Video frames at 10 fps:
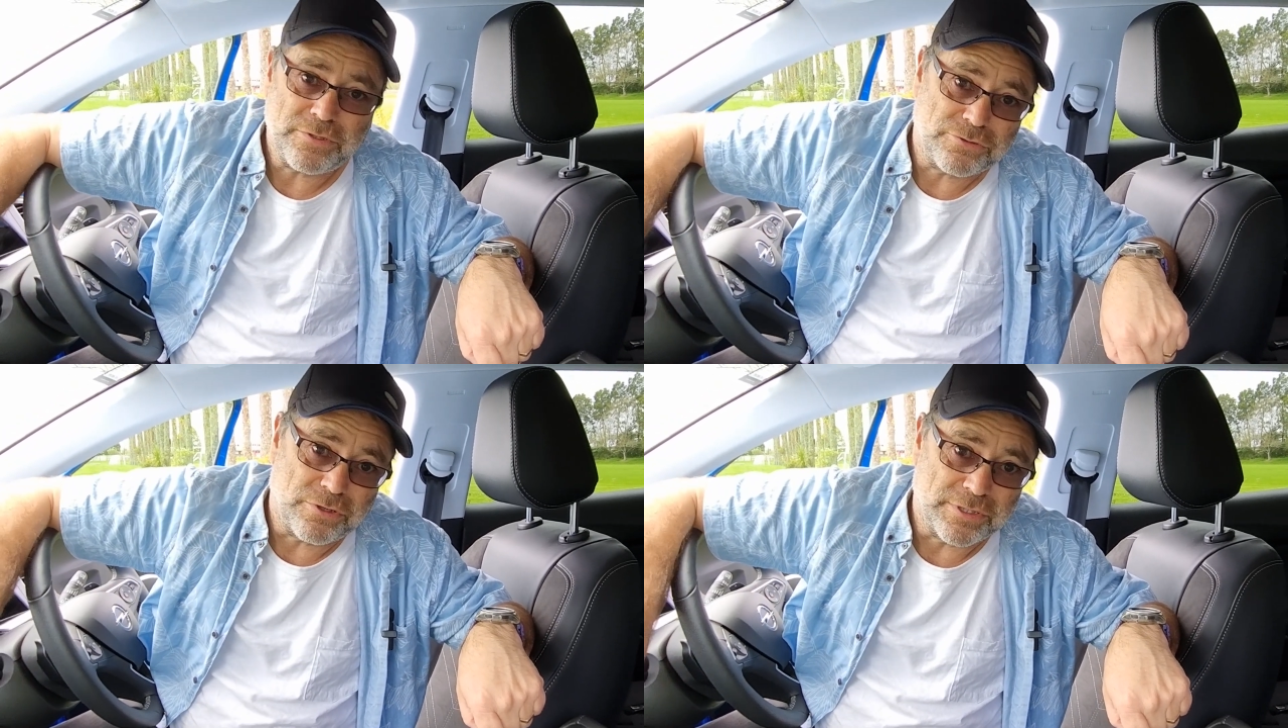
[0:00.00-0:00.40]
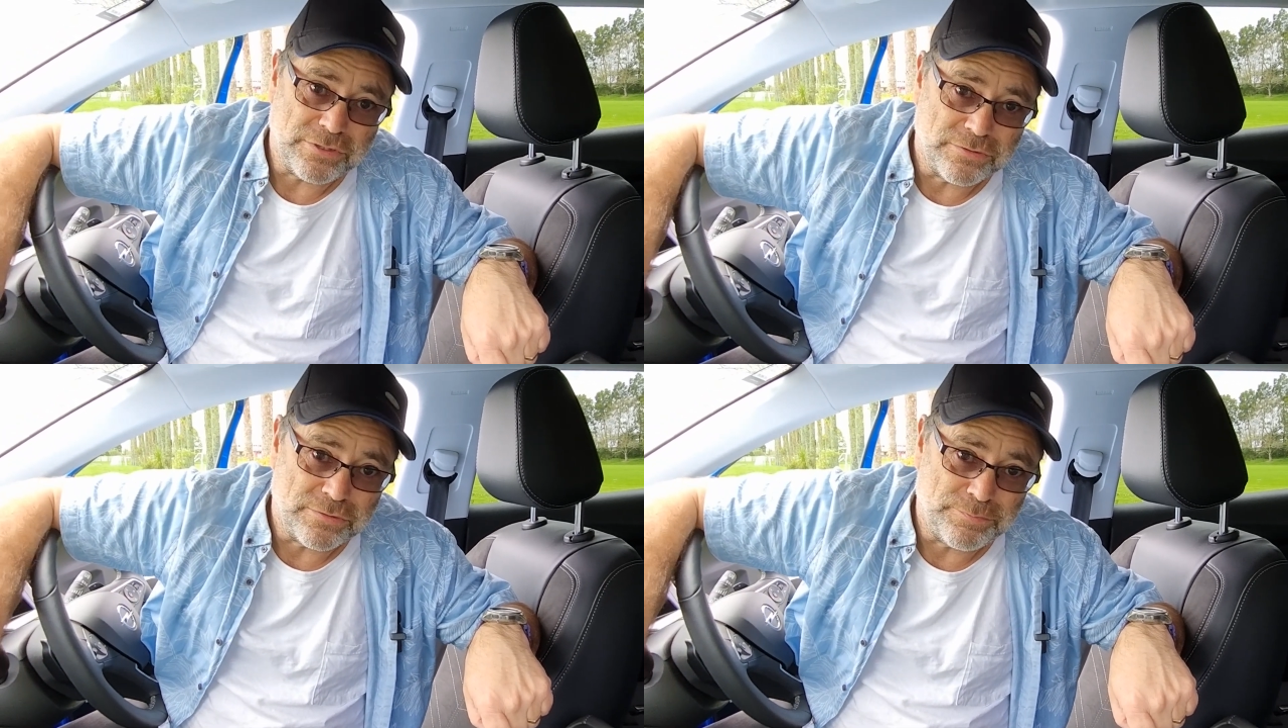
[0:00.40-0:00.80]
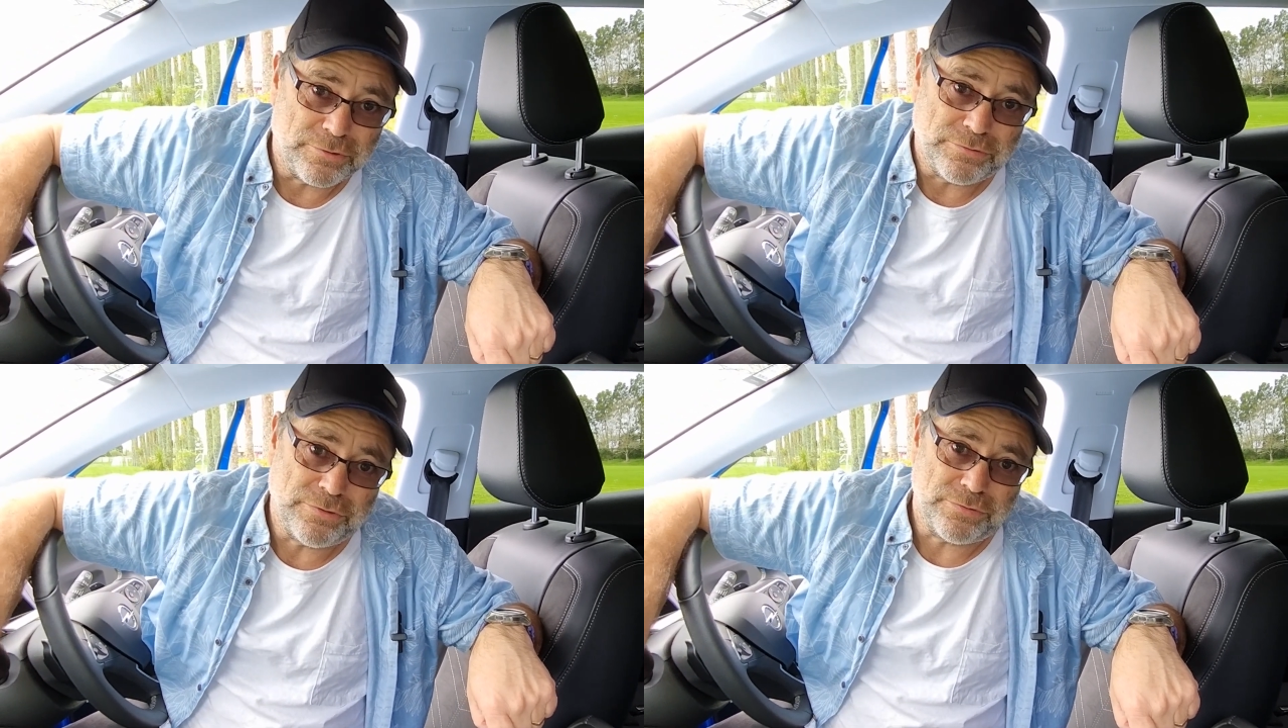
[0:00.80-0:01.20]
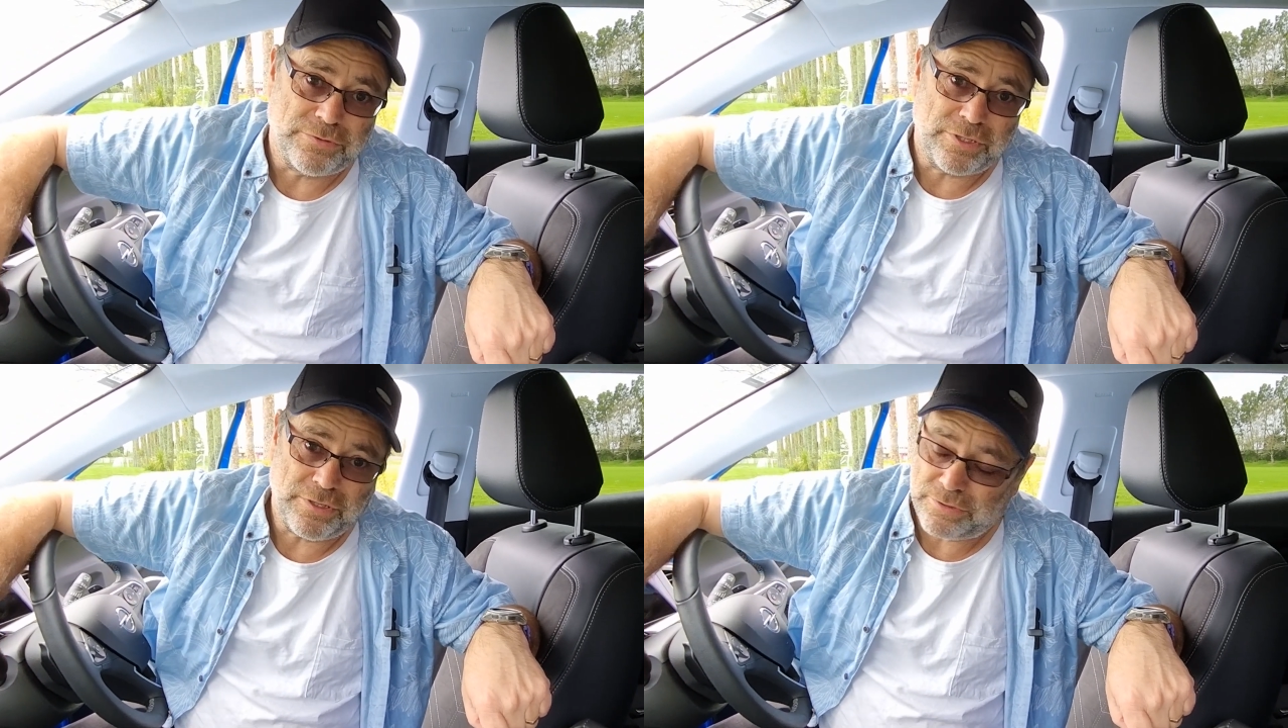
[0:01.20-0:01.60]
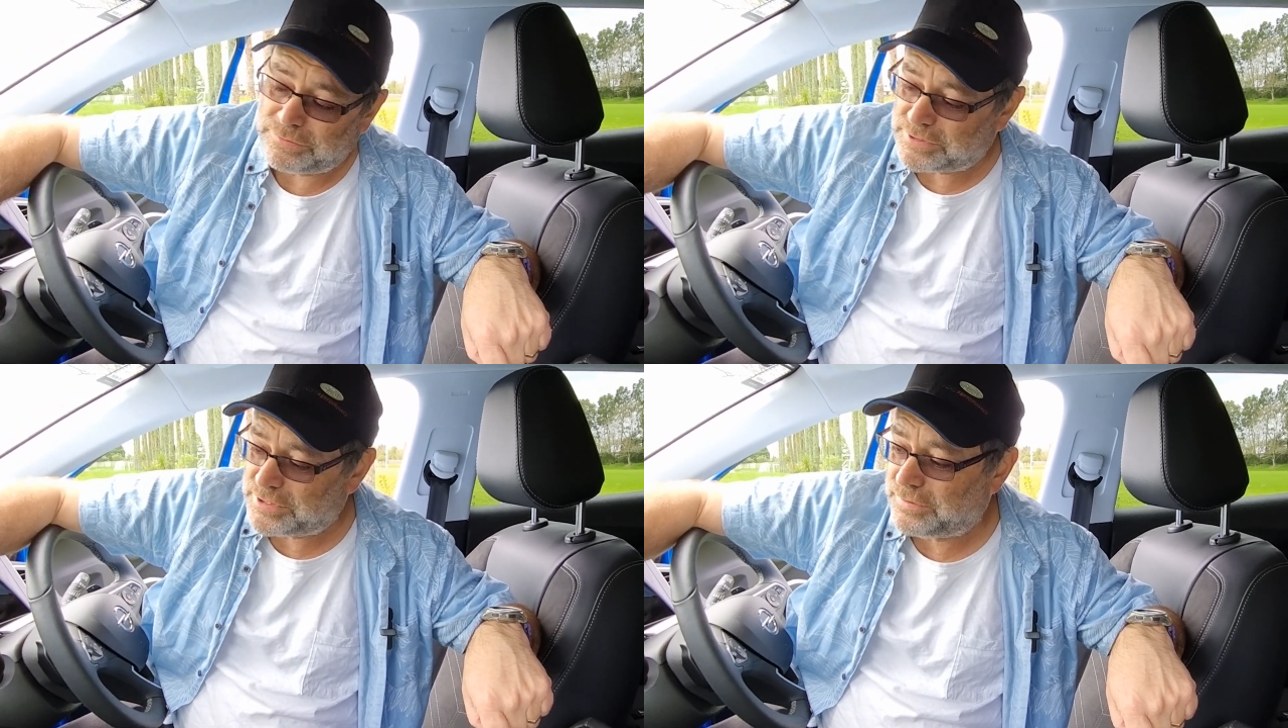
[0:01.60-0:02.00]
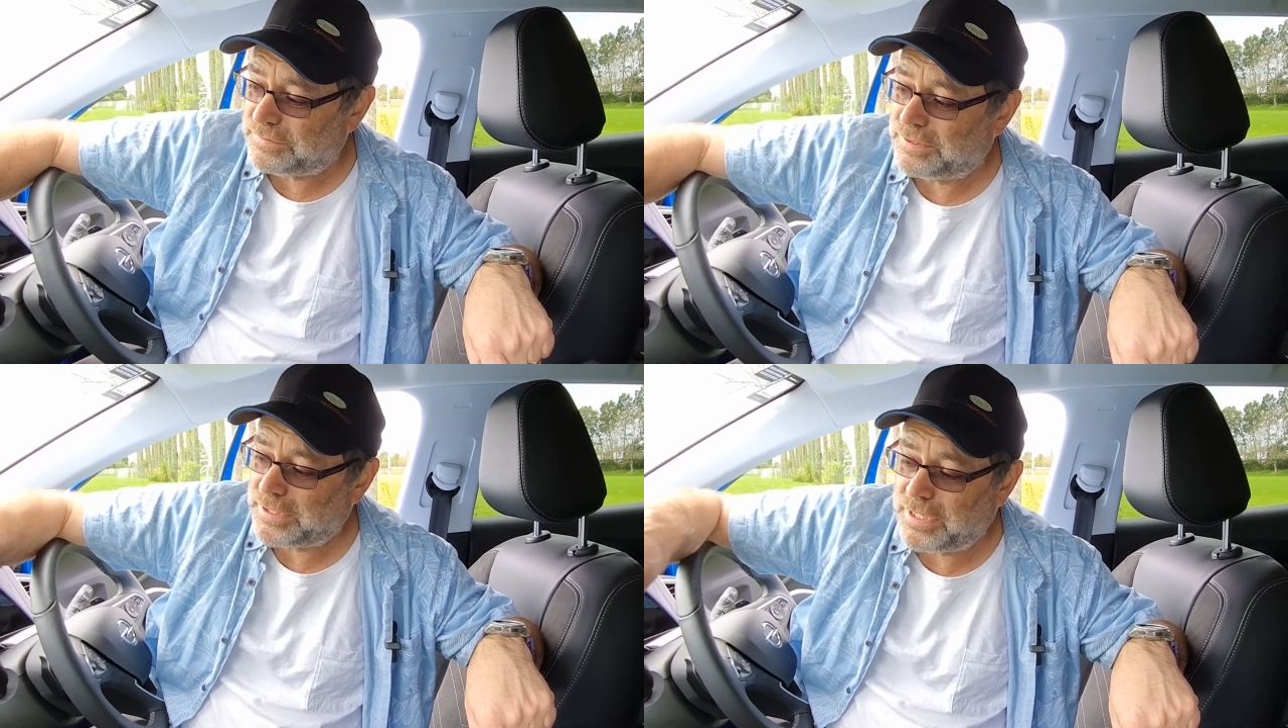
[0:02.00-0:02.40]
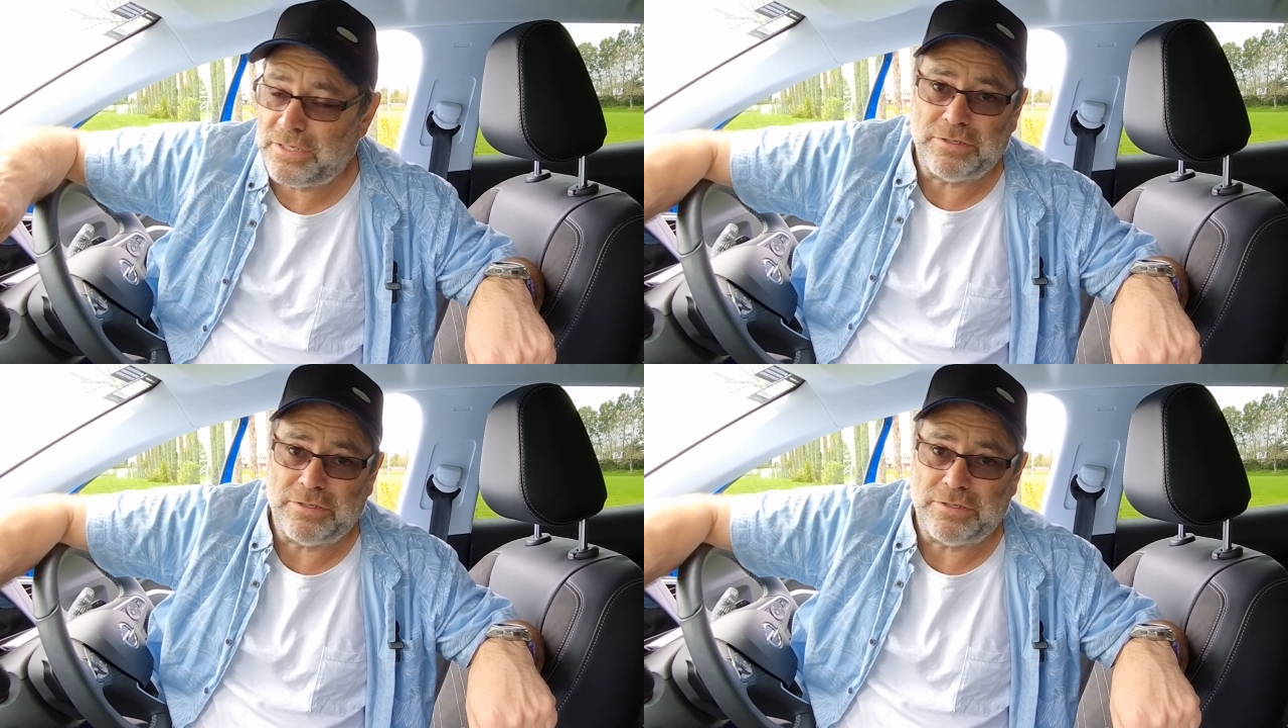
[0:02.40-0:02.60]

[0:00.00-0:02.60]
controlling your Bluetooth audio and stuff like that,